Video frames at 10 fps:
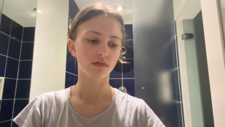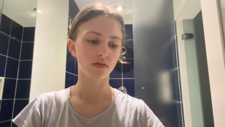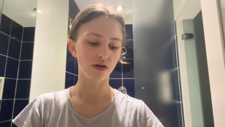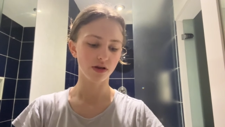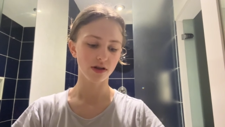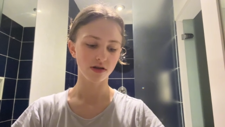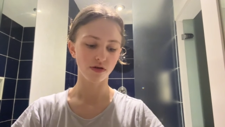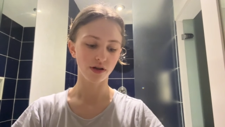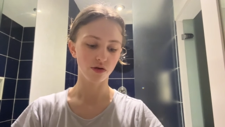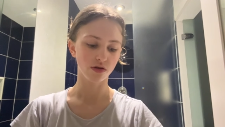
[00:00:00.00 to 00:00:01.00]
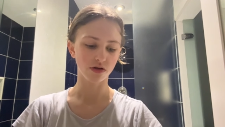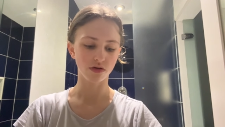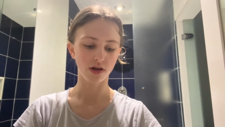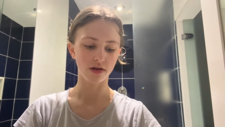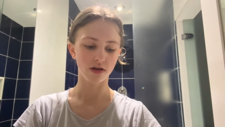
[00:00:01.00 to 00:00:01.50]
only, it's only on
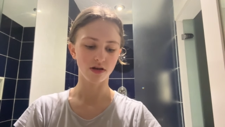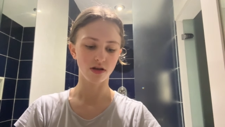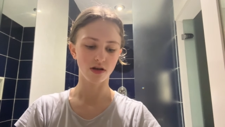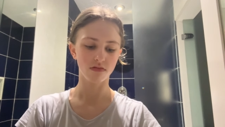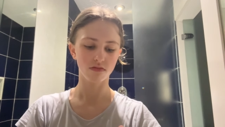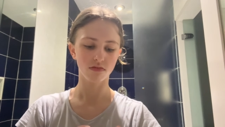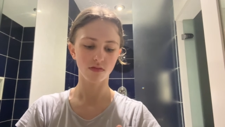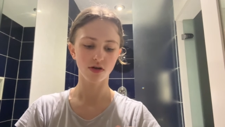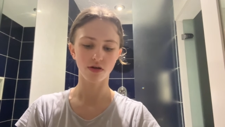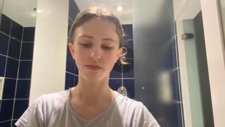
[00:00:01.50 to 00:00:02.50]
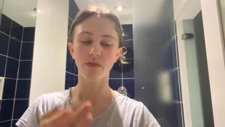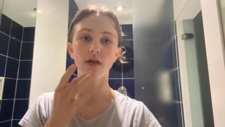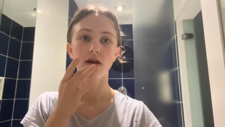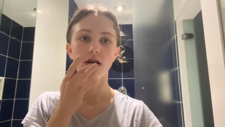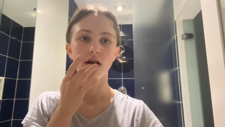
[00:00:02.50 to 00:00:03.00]
10.30, so
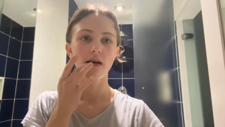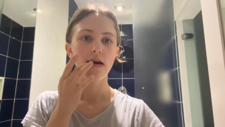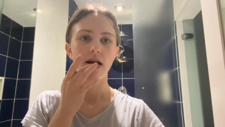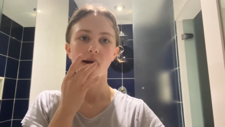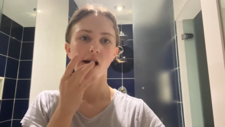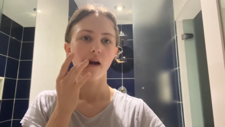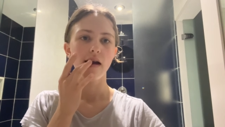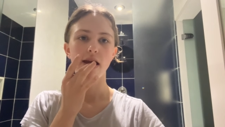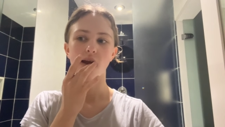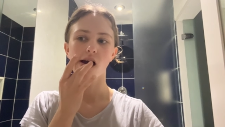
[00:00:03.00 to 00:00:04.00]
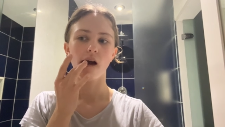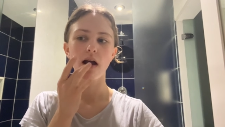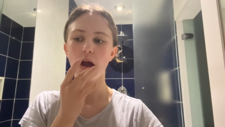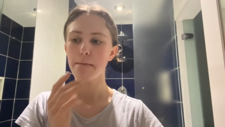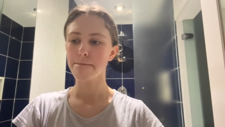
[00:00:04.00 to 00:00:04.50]
yeah.
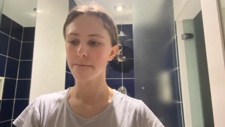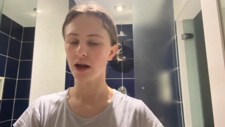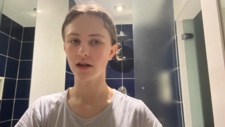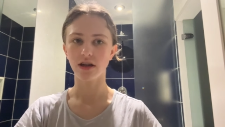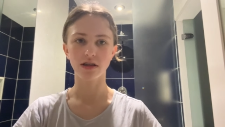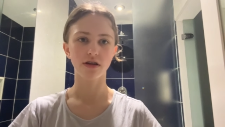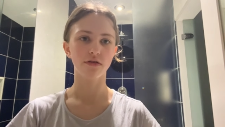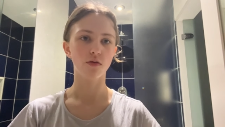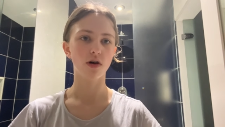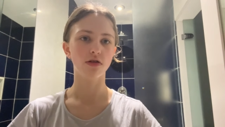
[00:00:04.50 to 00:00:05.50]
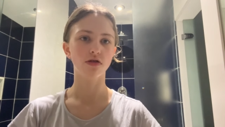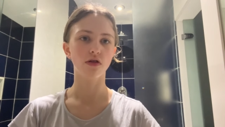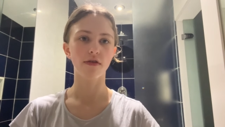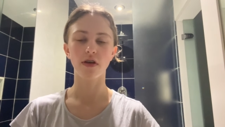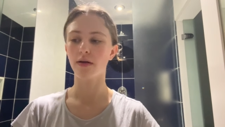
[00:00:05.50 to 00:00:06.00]
And it takes kind of a while to
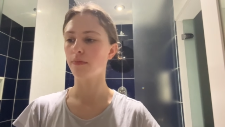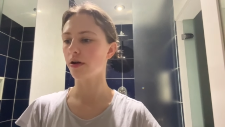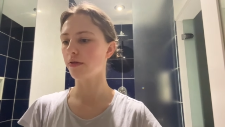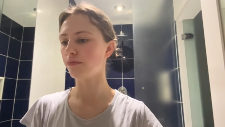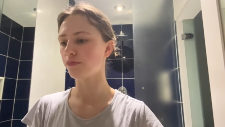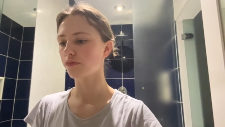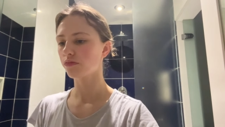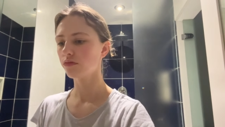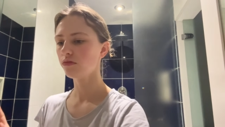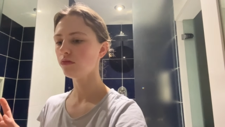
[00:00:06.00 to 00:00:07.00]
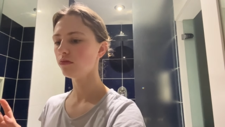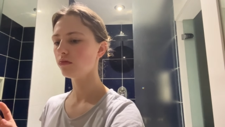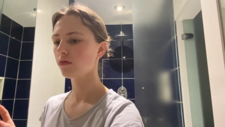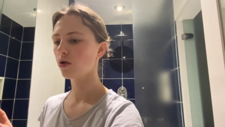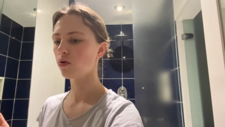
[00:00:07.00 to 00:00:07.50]
drive there, but um, oh,
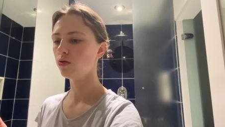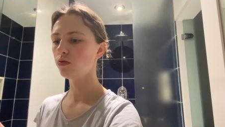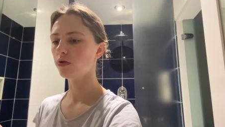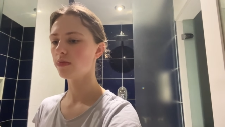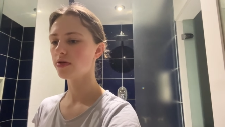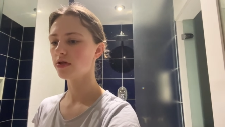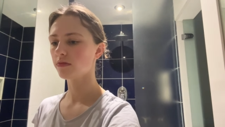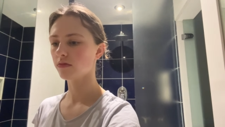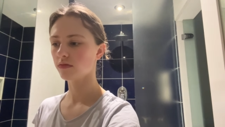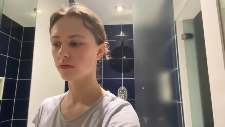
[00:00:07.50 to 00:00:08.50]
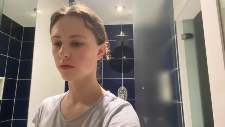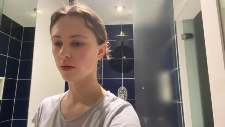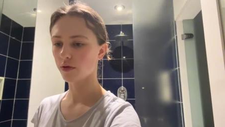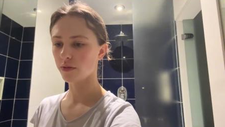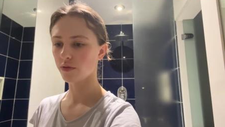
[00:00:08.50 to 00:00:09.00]
whoops. I
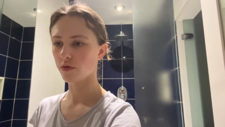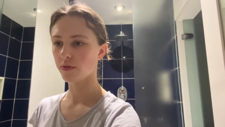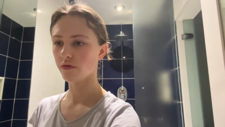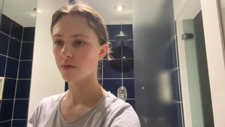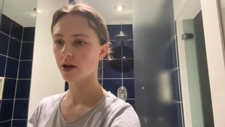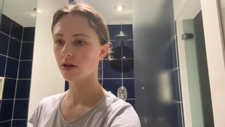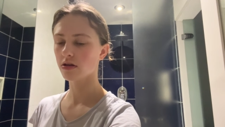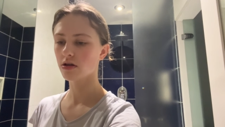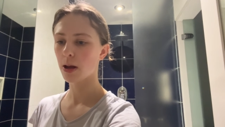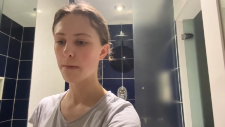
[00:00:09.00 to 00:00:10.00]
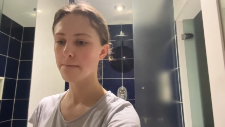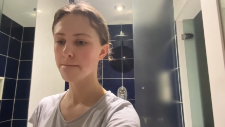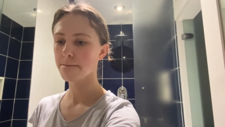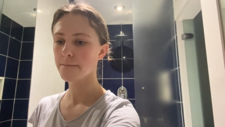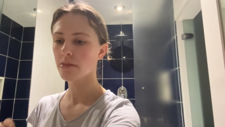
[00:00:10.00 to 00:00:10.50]
probably will be in for maths.
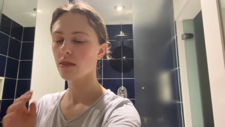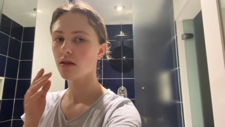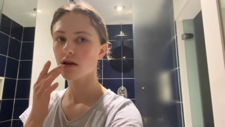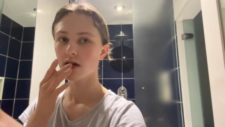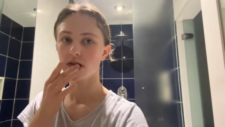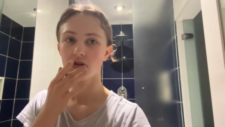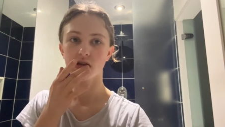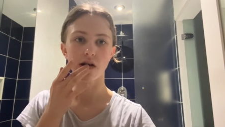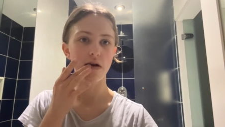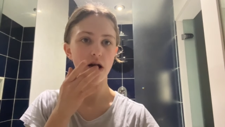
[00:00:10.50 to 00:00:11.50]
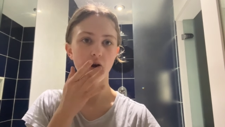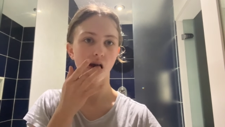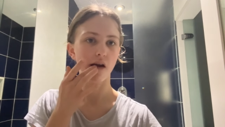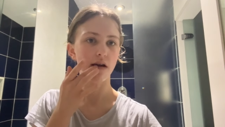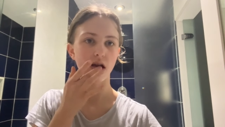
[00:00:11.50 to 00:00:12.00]
So
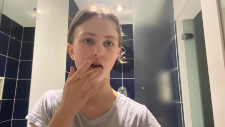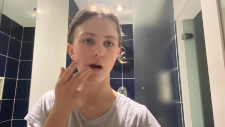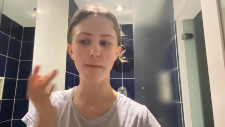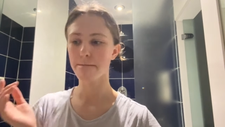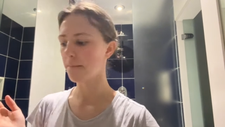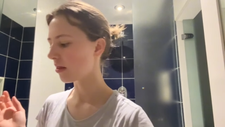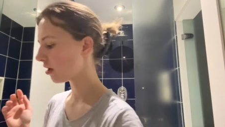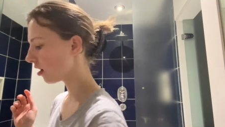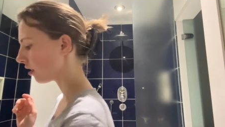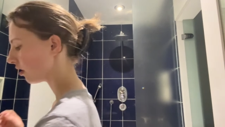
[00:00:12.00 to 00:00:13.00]
yeah, and then I